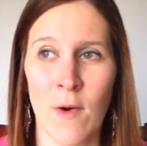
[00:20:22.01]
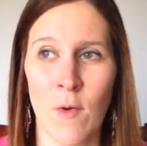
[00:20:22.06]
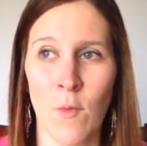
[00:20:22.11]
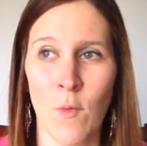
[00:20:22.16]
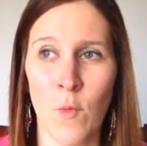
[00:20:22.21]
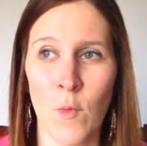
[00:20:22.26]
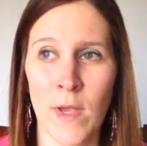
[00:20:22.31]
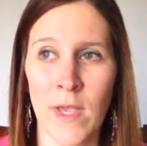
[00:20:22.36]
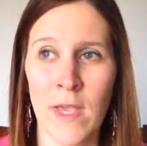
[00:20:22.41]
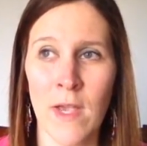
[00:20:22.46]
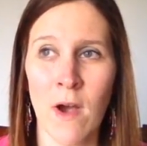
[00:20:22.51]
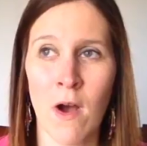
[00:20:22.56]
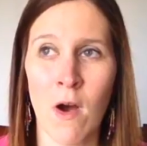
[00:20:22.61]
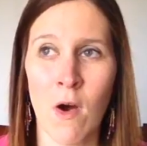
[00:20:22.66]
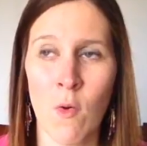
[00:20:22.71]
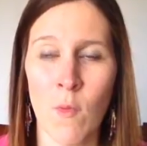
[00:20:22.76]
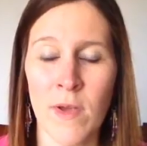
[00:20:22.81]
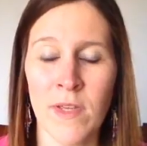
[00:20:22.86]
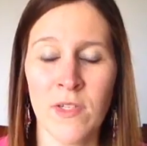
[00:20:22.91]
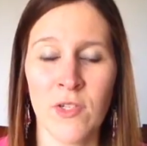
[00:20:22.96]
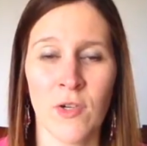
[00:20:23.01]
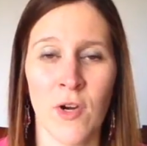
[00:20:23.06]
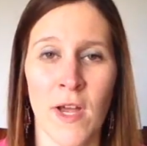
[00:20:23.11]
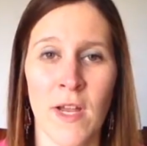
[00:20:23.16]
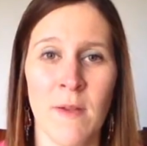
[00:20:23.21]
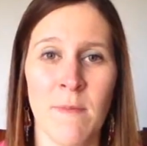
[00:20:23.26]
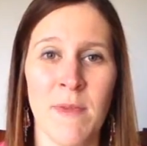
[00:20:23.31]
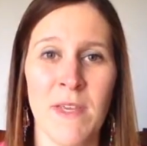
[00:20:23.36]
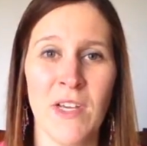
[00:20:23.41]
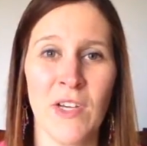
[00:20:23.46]
we always
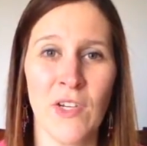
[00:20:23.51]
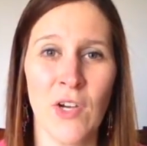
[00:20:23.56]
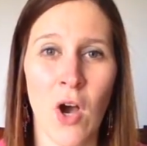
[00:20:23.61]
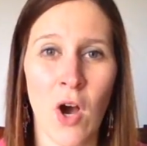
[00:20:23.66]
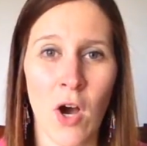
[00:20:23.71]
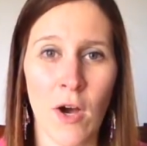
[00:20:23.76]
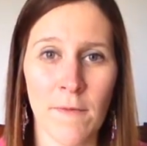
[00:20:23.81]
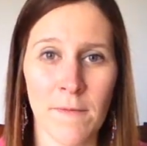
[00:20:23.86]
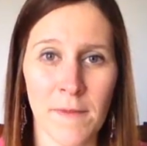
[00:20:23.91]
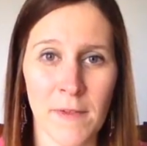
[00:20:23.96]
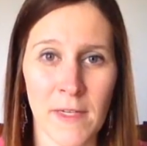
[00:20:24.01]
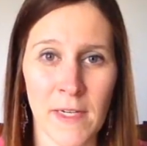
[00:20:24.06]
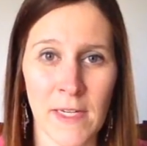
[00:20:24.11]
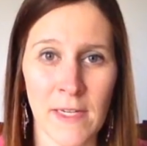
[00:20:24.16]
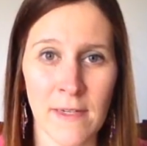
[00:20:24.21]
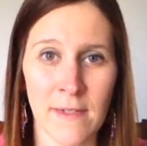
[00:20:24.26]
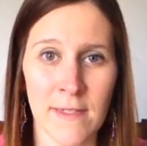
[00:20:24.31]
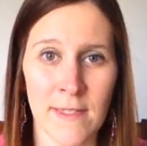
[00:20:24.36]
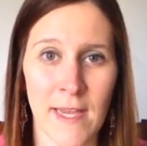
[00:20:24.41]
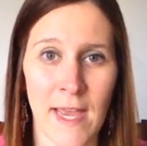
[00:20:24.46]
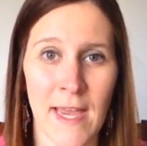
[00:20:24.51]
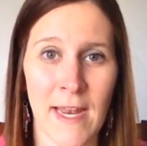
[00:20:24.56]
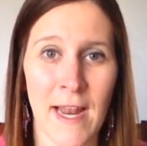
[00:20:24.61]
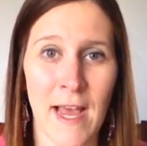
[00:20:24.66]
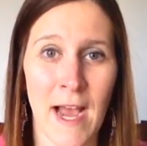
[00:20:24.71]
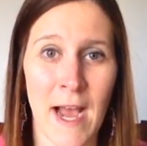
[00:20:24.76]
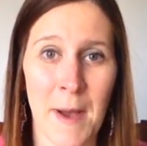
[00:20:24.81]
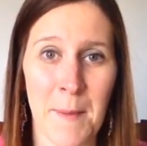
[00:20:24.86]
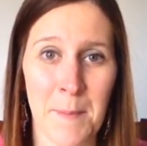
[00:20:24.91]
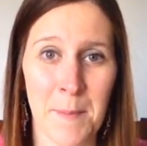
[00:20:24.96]
try to be confident and
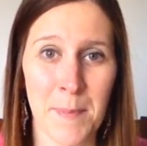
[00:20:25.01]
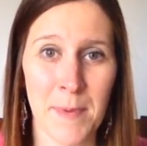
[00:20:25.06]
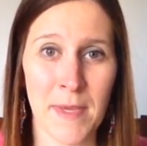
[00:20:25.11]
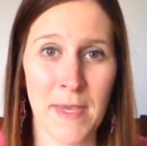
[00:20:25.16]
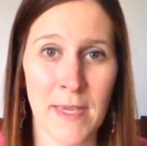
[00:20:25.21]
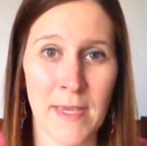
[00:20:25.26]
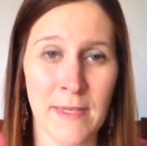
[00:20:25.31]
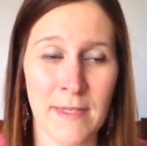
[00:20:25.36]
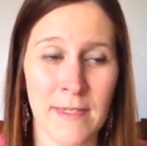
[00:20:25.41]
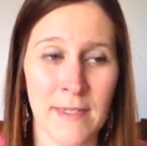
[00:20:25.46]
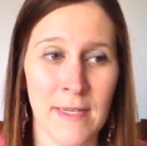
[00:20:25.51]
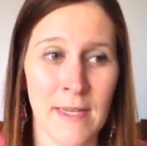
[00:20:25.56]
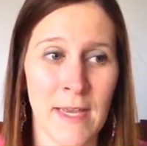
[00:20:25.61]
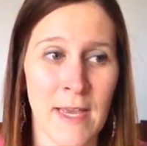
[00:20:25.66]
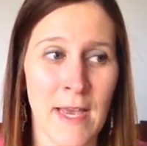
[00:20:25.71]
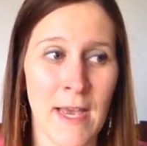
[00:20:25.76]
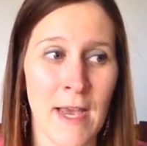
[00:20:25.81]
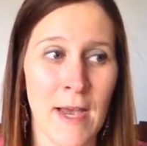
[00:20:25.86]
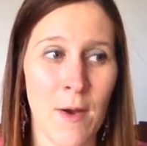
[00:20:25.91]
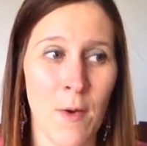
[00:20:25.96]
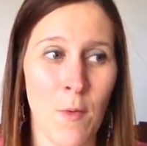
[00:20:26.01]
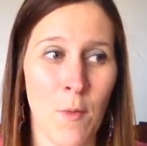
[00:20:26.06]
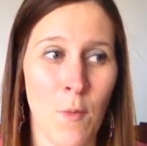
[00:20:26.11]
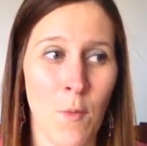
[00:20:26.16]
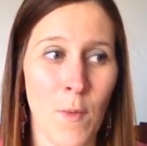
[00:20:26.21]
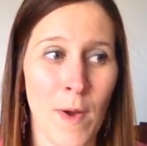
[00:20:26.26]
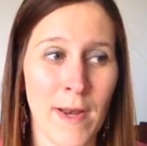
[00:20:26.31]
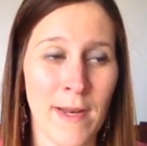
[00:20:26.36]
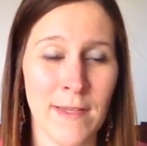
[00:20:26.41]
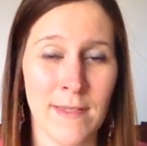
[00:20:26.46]
upbeat
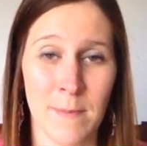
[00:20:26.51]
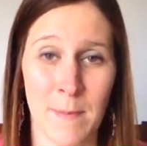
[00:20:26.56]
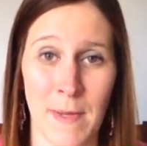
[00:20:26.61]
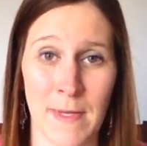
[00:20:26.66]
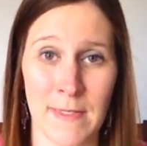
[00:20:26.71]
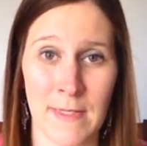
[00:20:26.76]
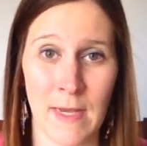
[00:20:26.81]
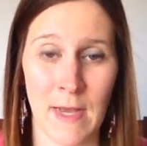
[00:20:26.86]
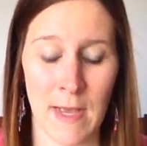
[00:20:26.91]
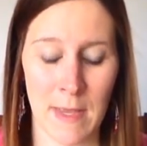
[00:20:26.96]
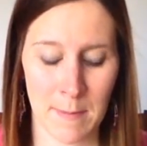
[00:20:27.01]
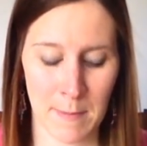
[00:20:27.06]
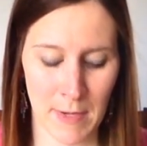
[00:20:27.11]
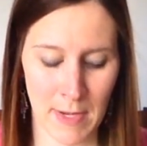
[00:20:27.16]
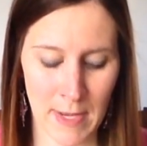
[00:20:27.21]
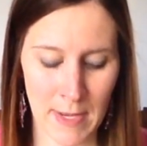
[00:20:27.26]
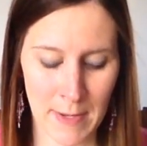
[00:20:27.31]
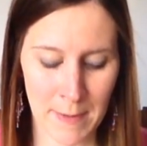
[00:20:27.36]
when it's bedtime.